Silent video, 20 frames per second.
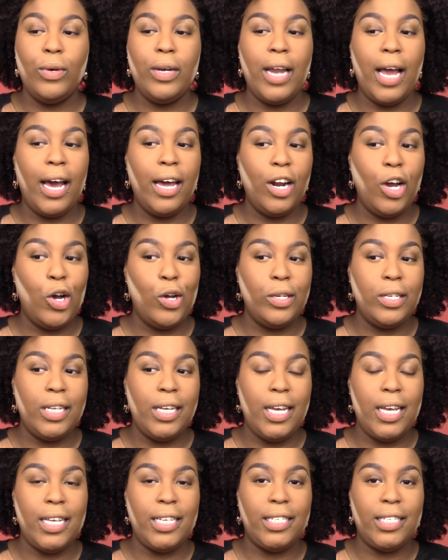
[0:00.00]
not
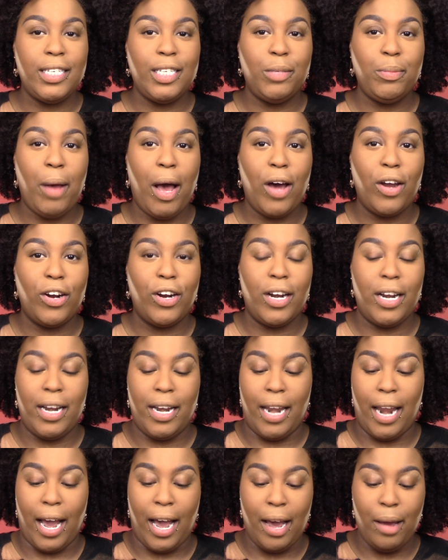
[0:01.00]
only is this powder
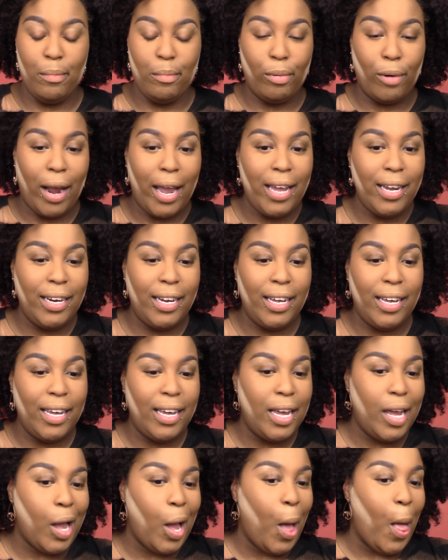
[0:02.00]
not
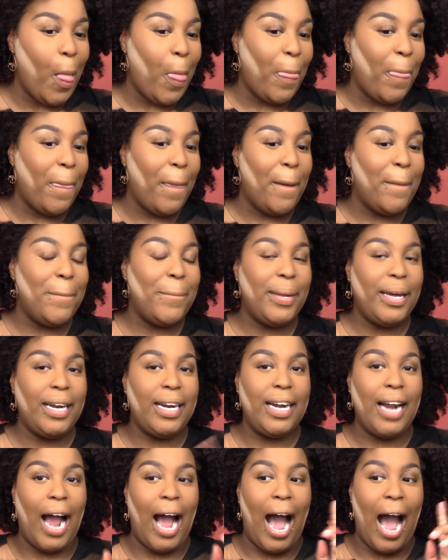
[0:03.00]
brightening, but
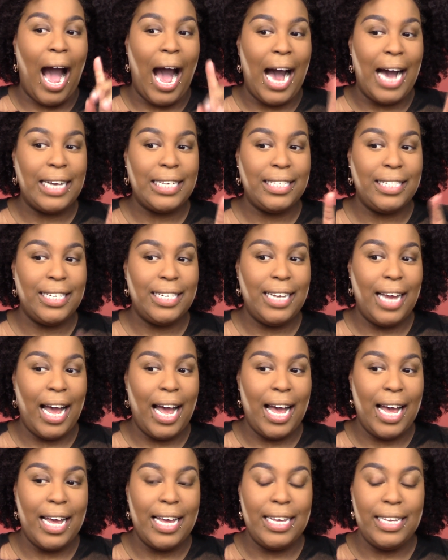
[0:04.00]
it
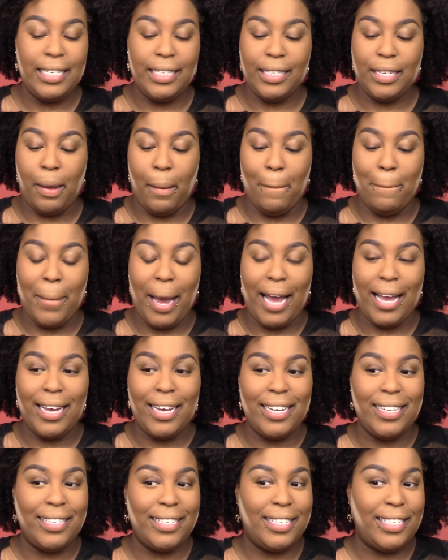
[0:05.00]
oxidized my
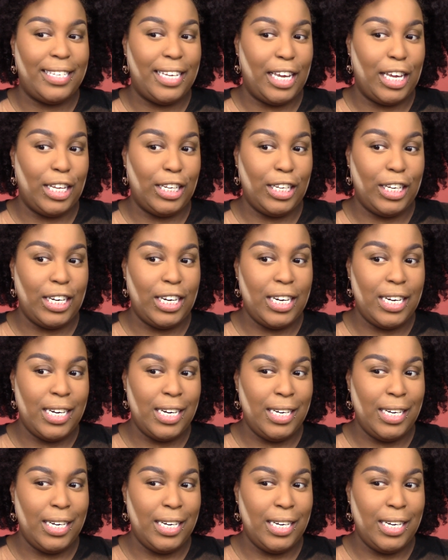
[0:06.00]
concealer.